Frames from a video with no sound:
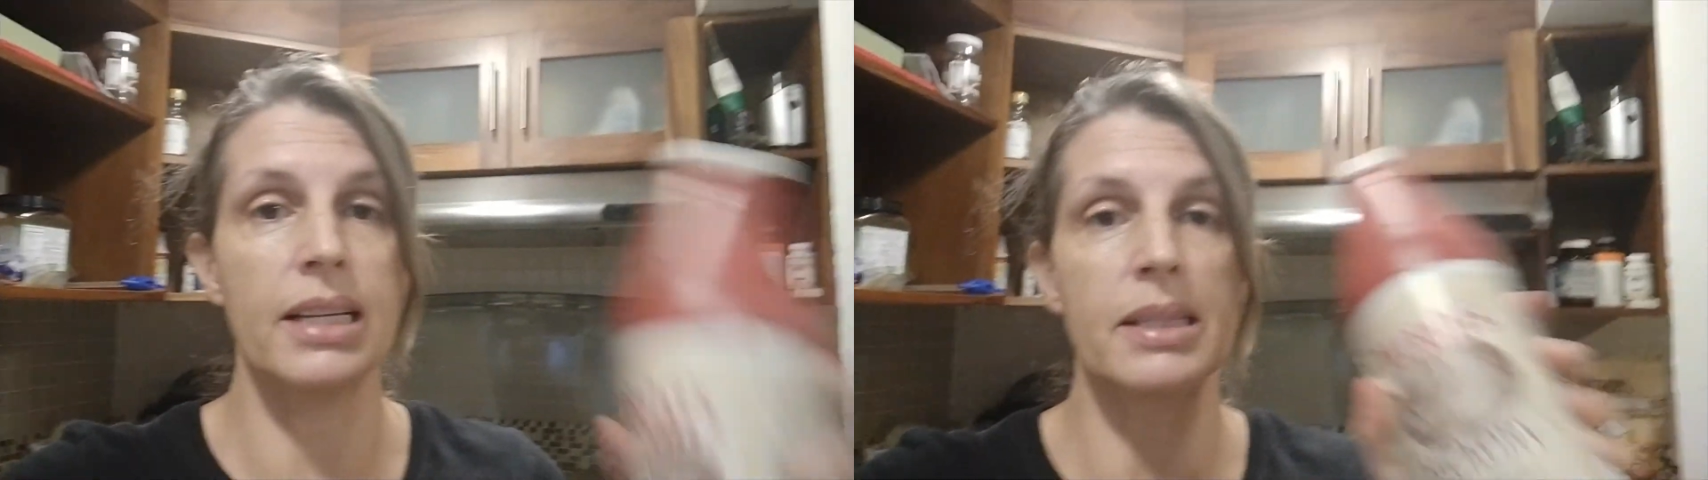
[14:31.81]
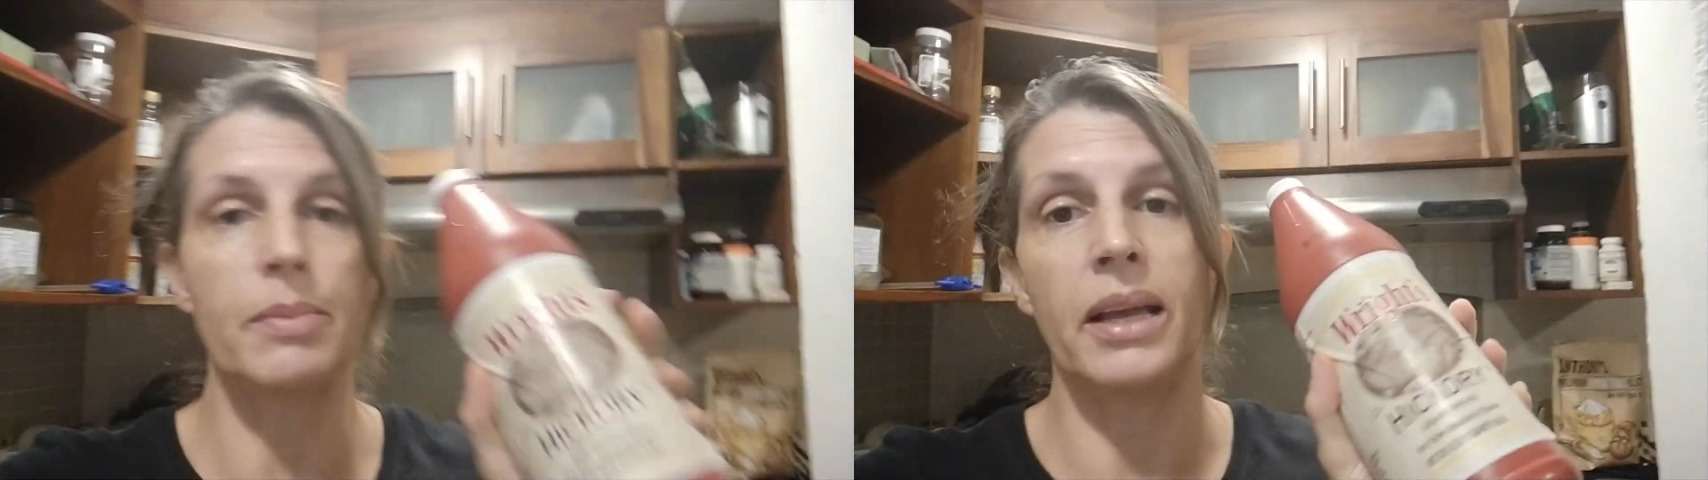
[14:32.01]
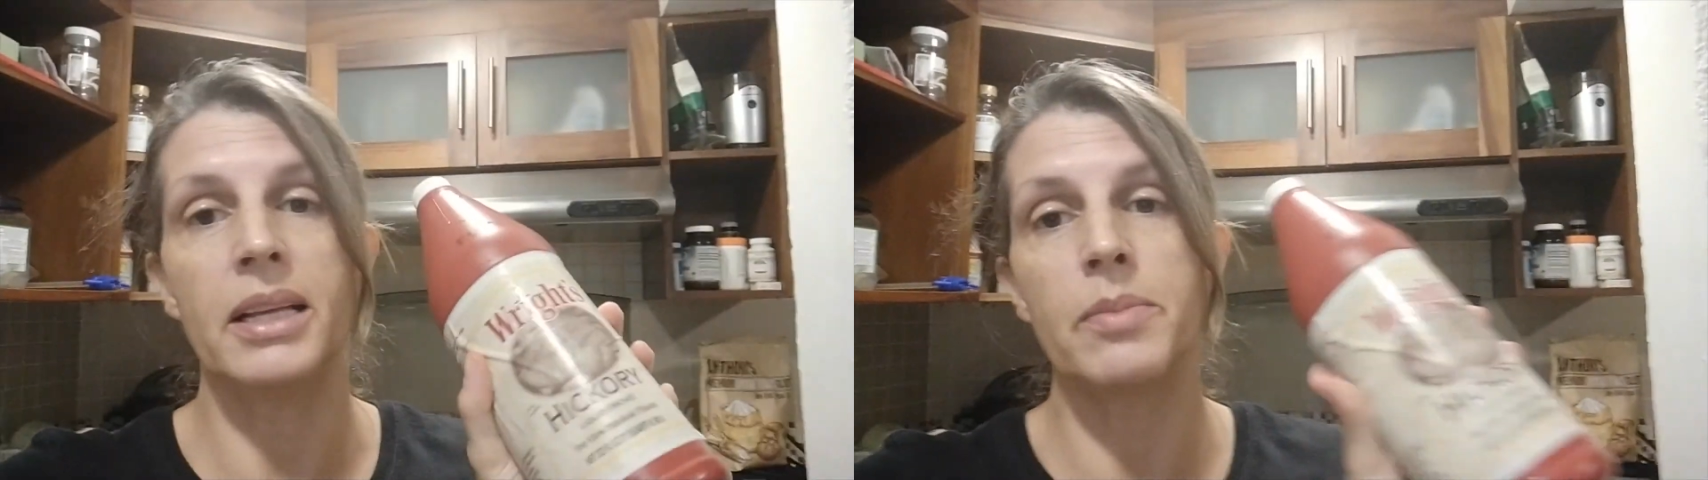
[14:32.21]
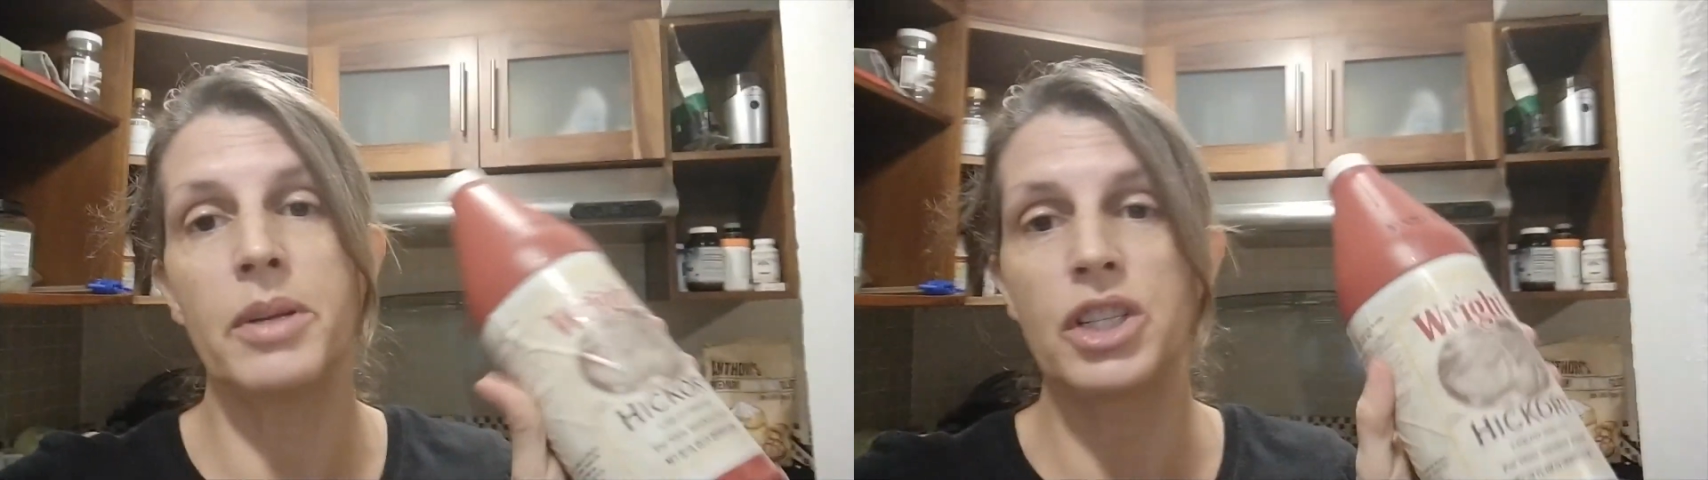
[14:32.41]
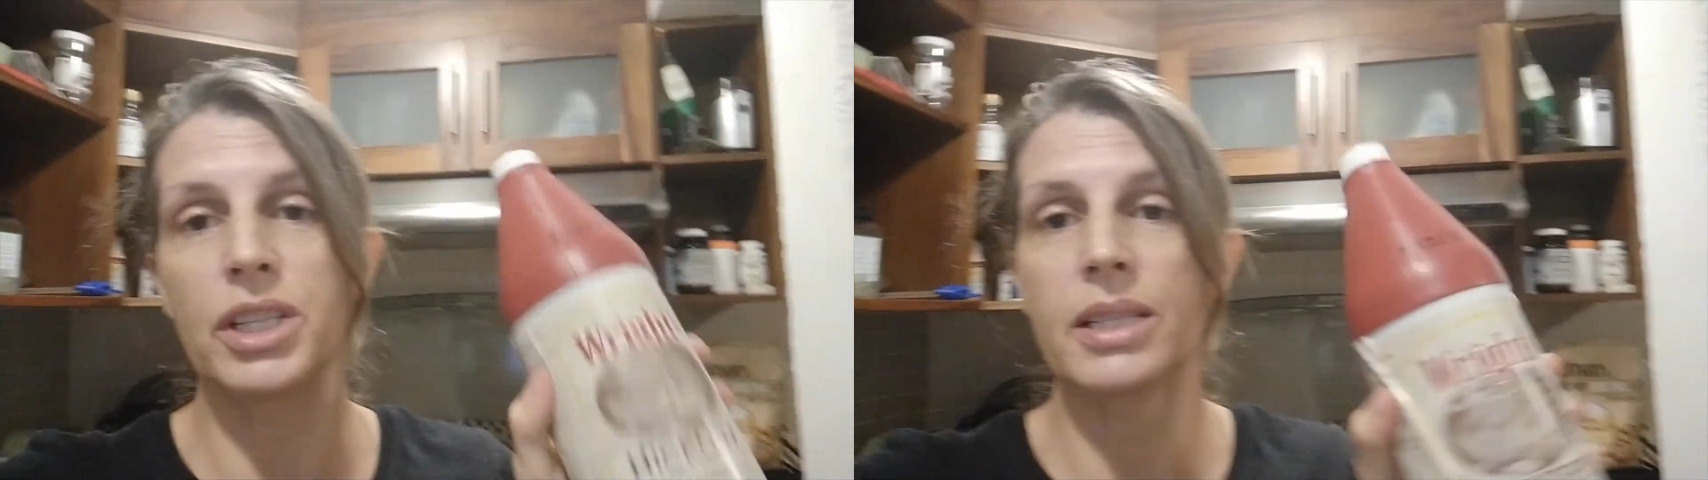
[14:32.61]
is my
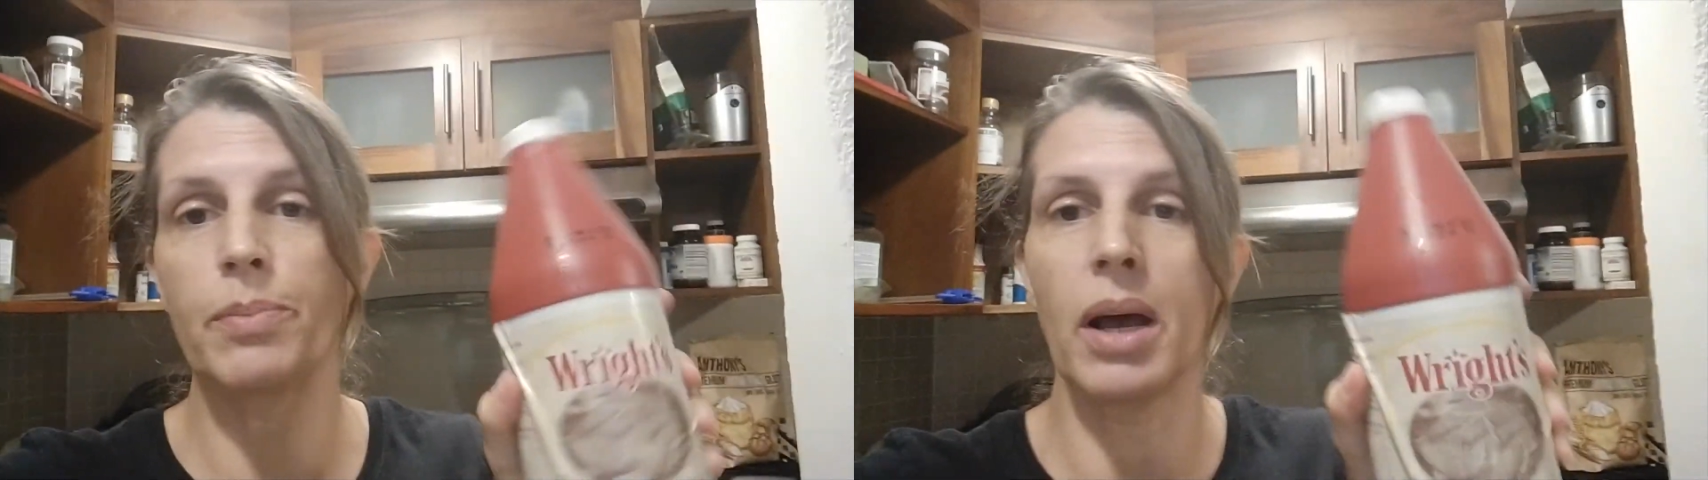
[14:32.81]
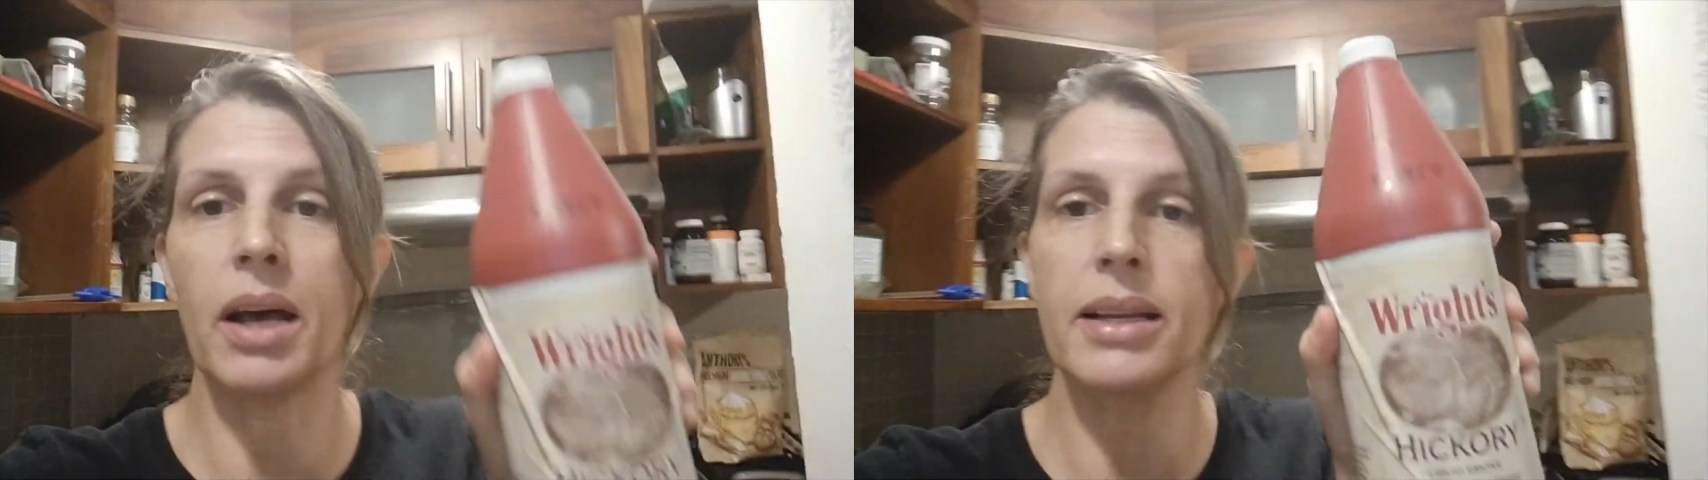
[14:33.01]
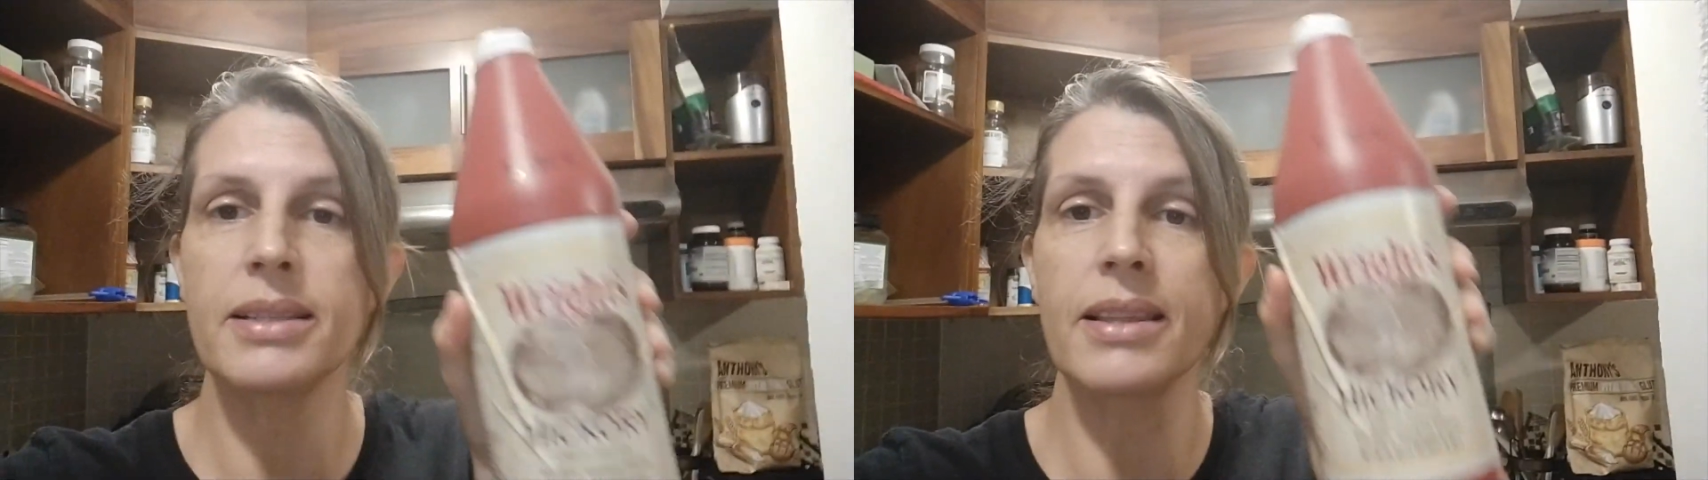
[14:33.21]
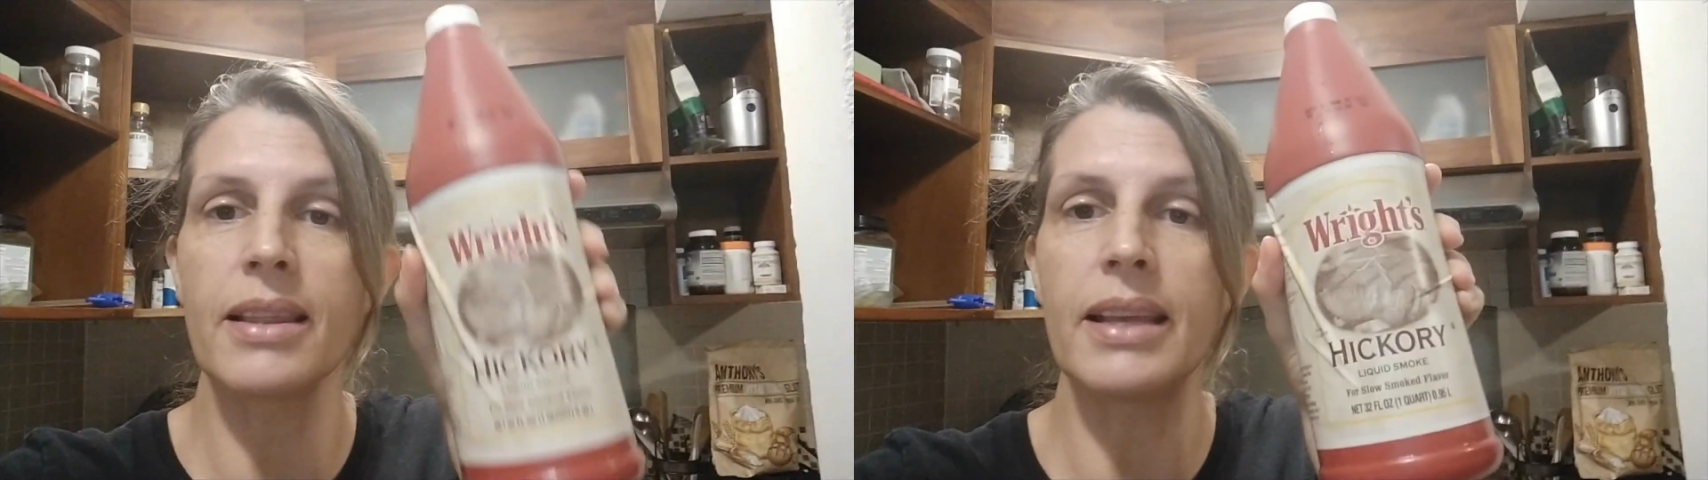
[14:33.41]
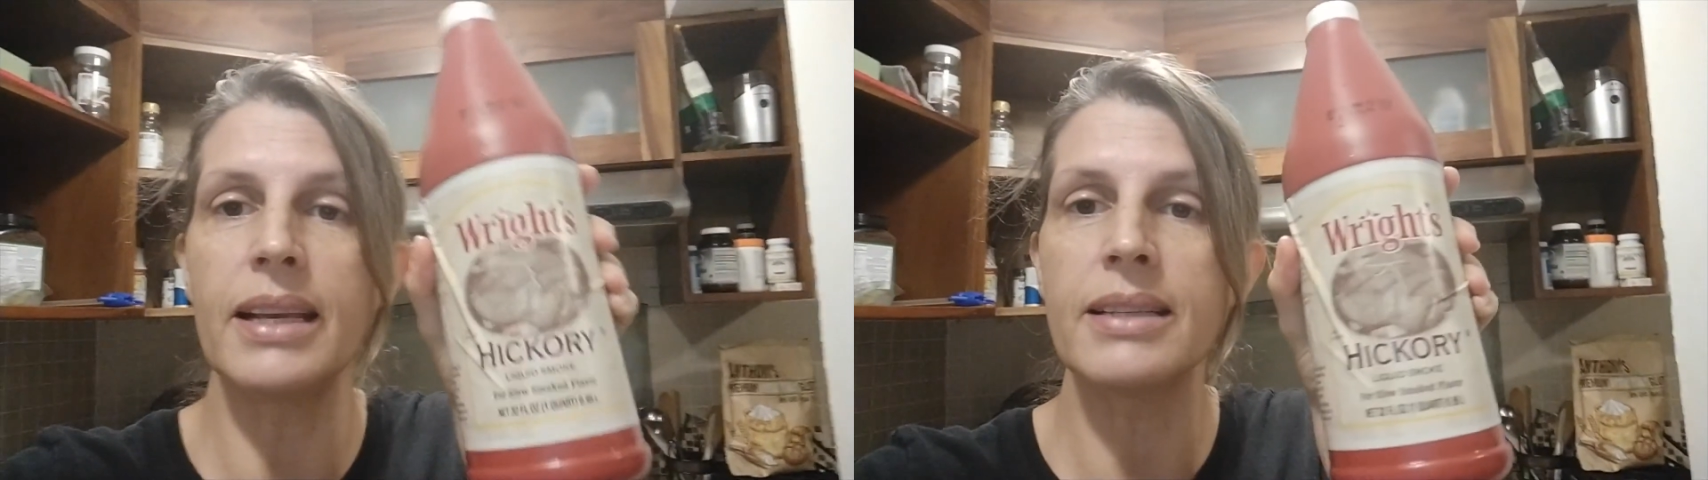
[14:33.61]
husband just bought us
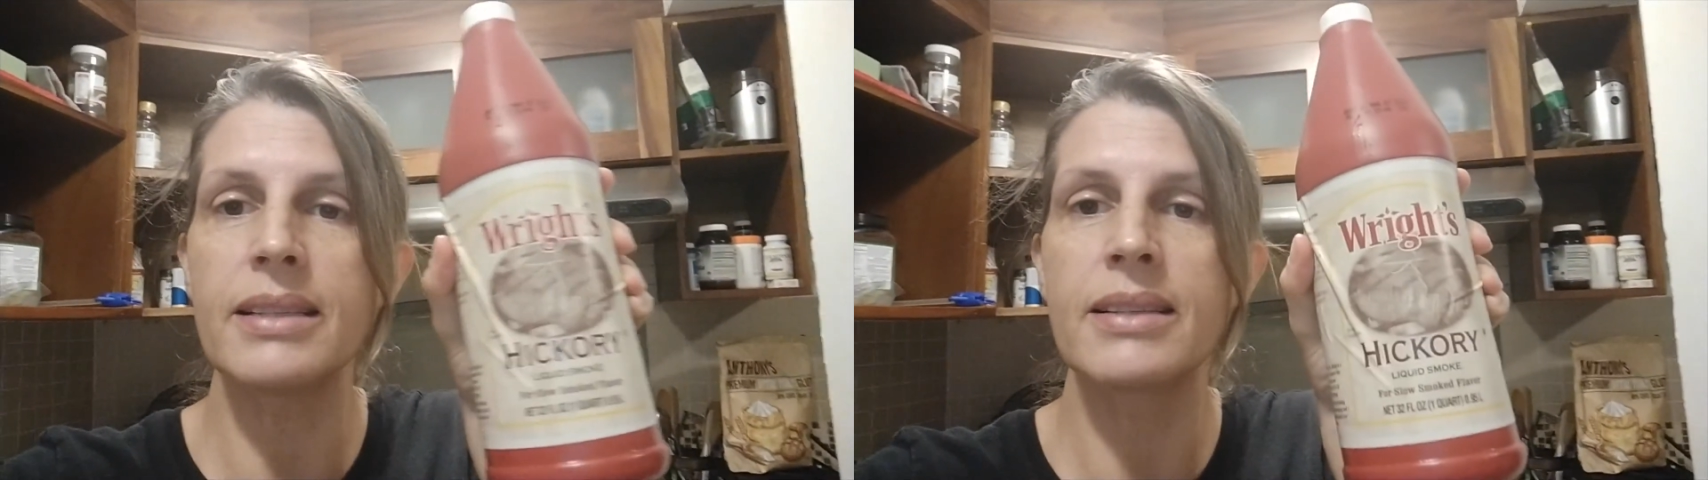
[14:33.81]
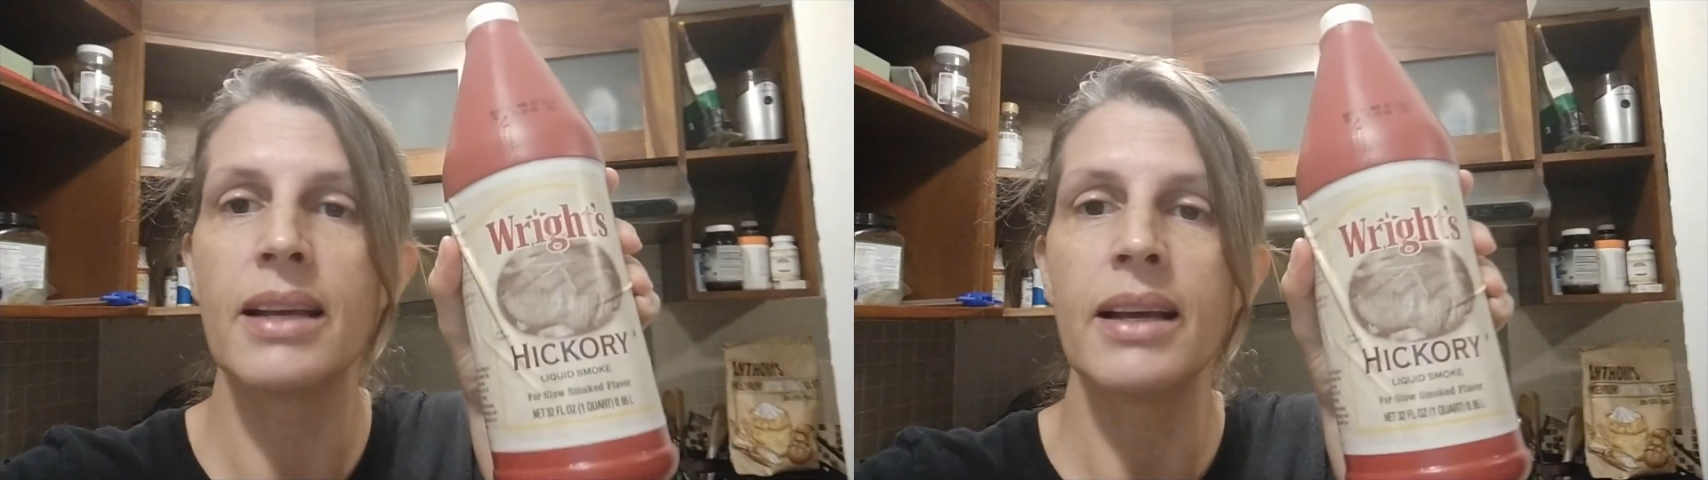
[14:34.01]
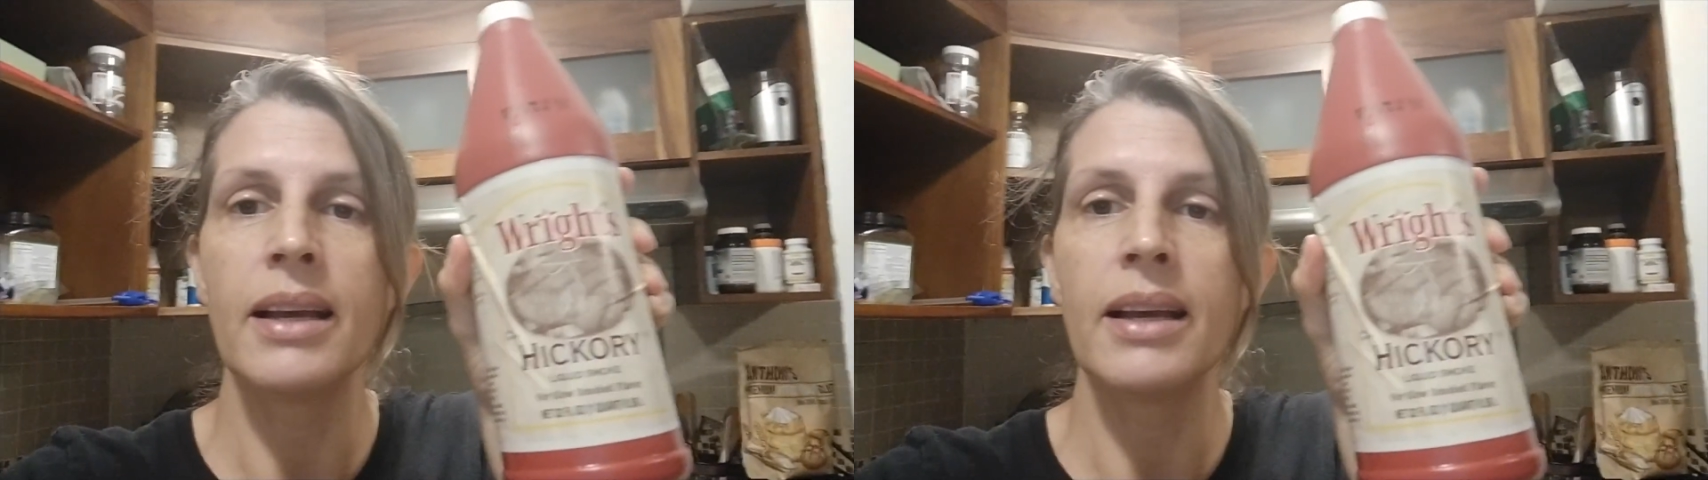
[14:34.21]
this